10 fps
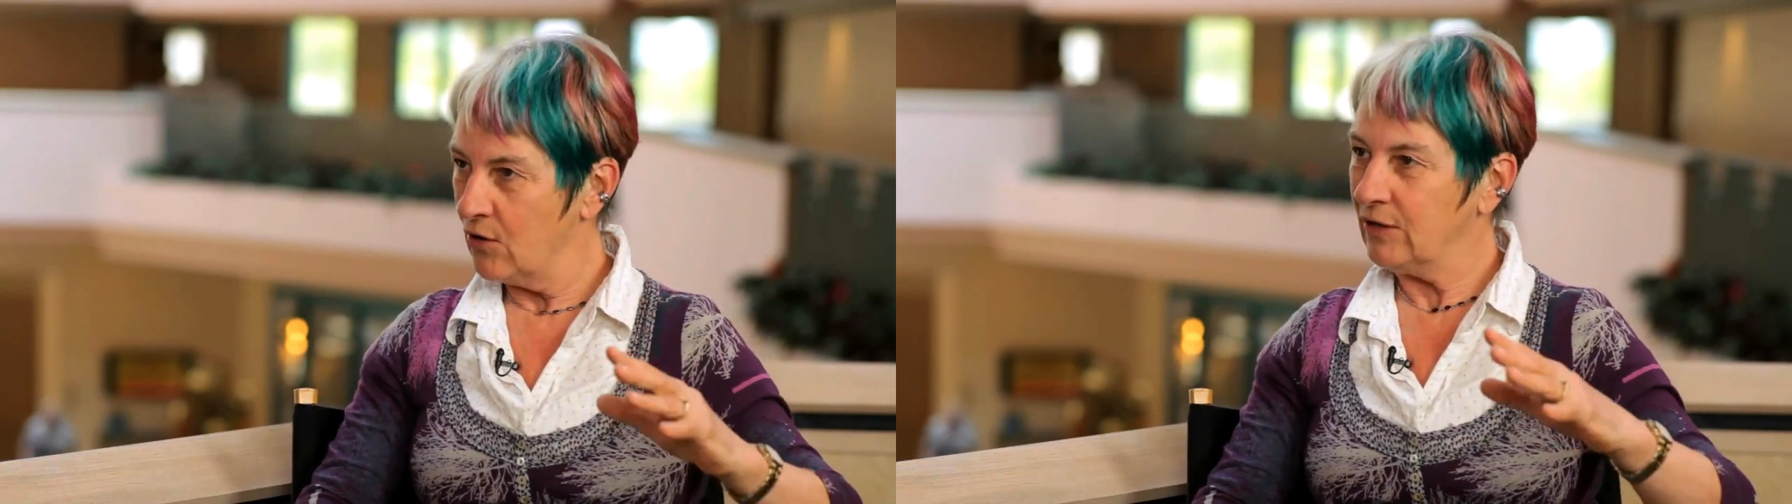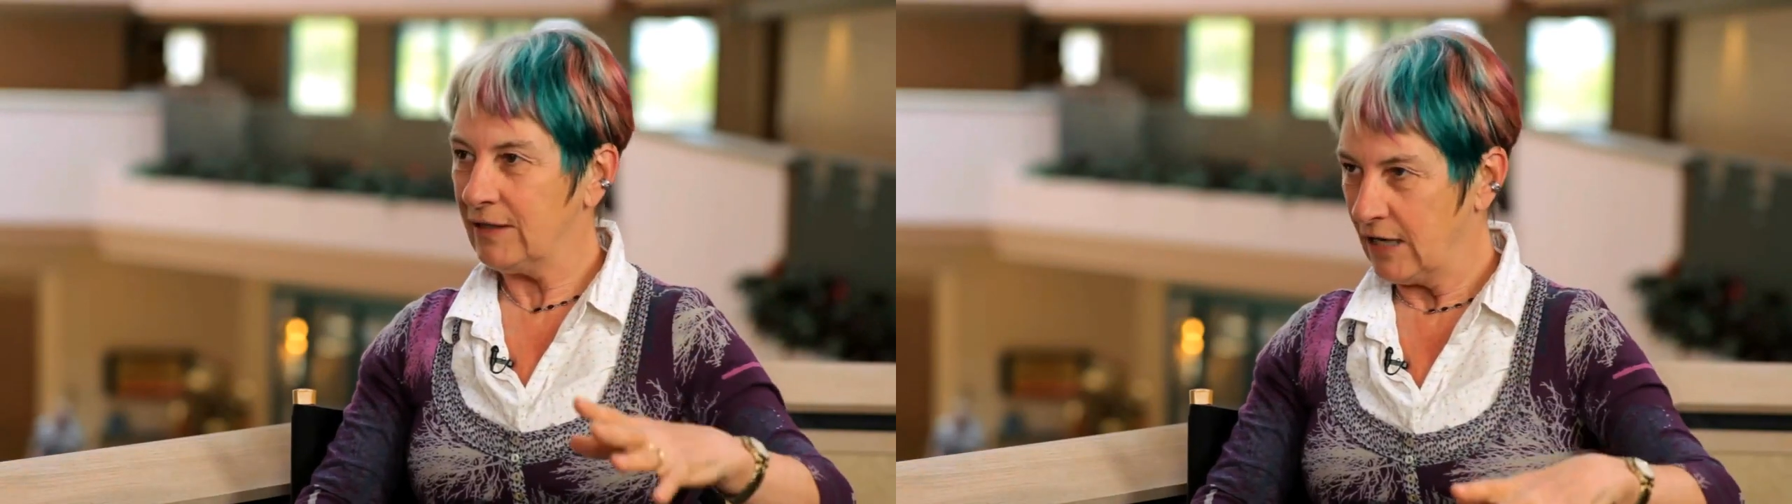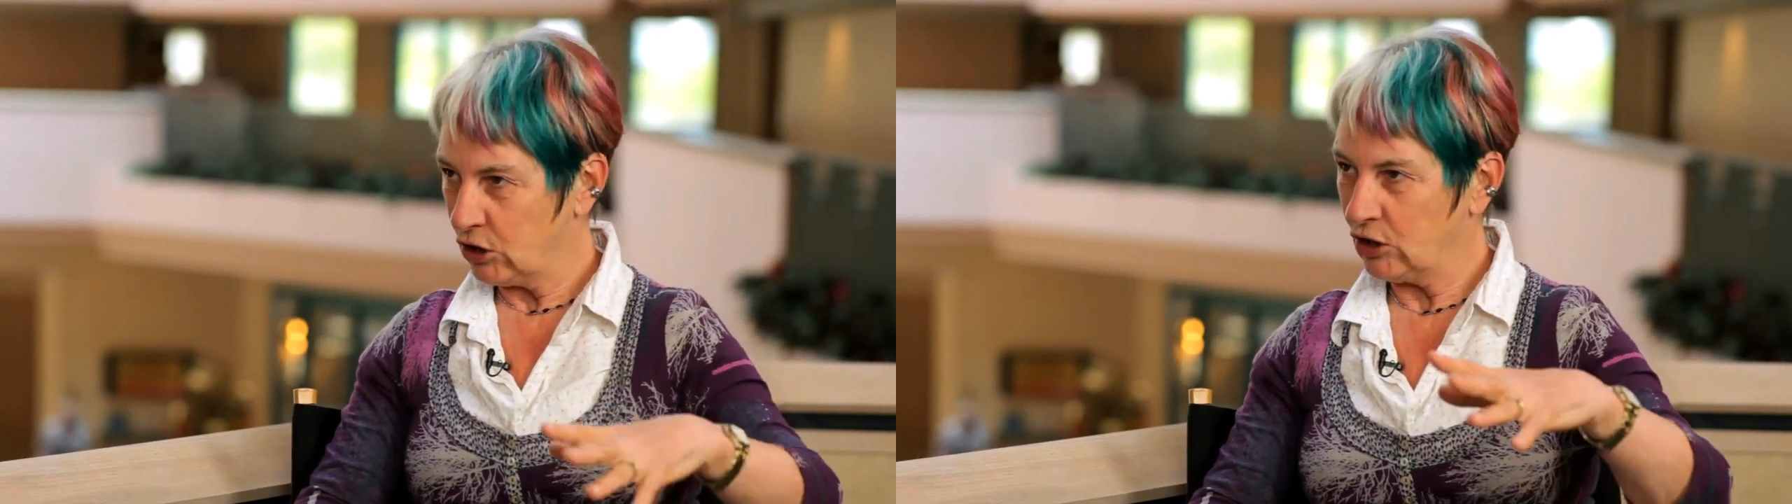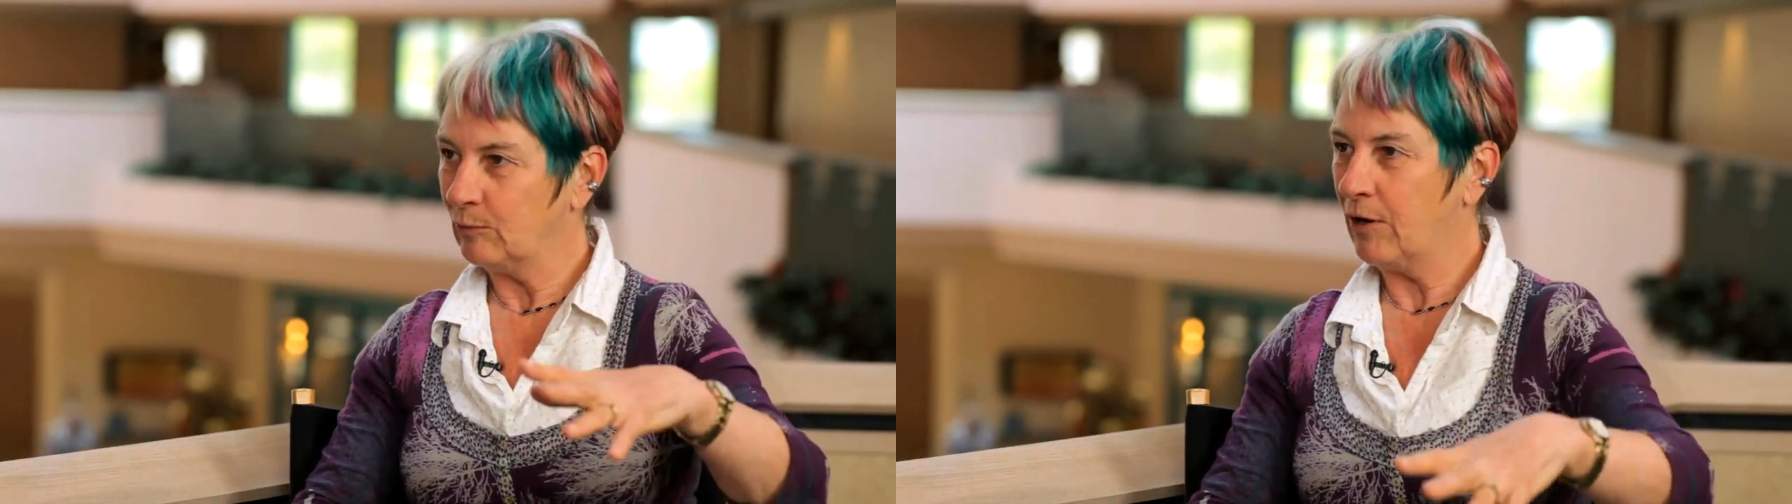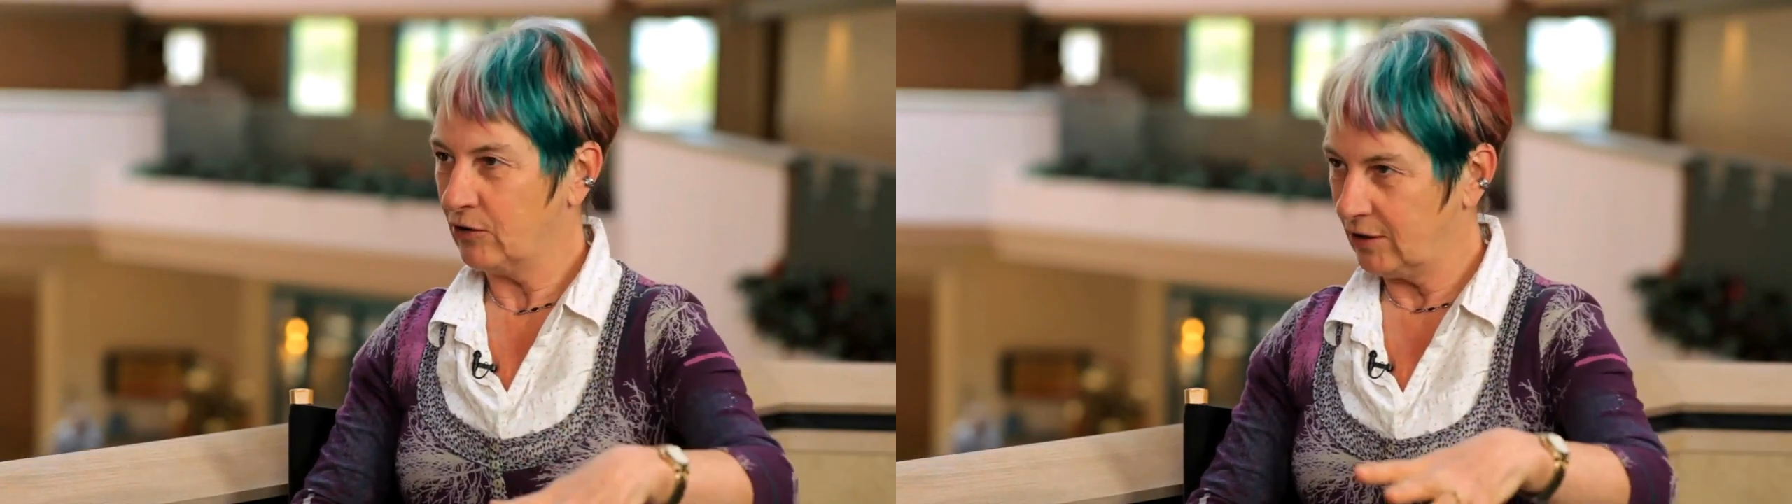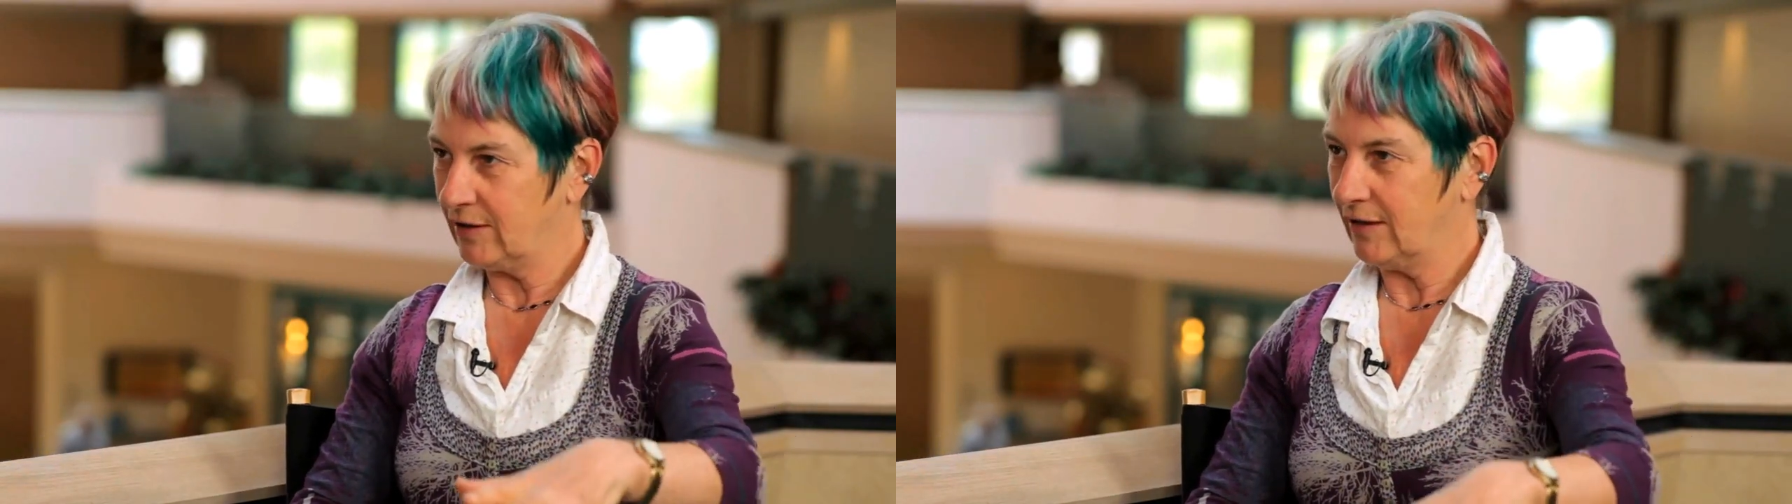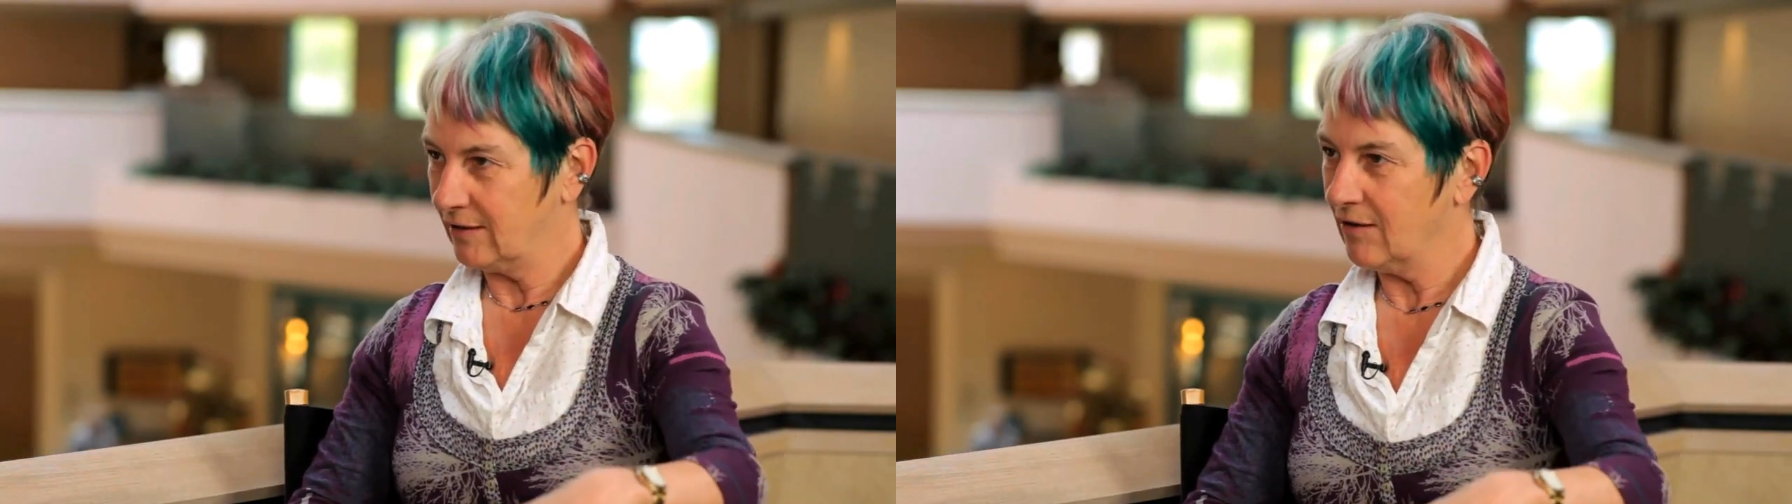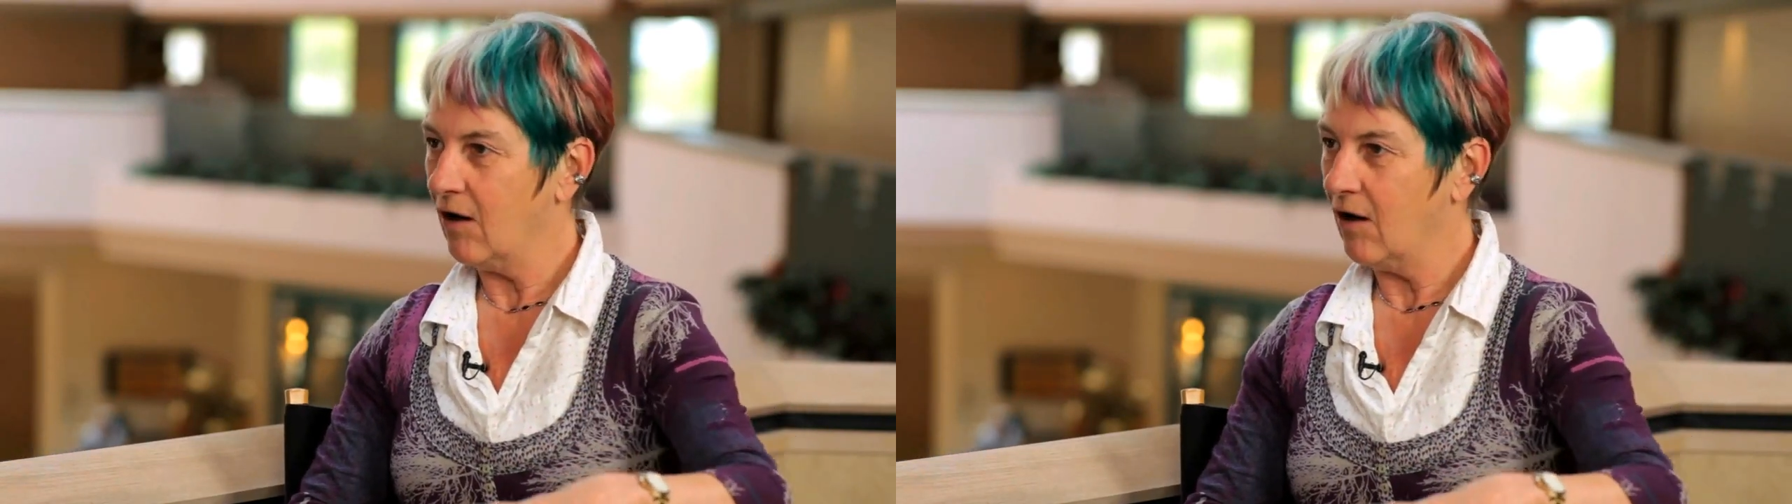own attentional processes,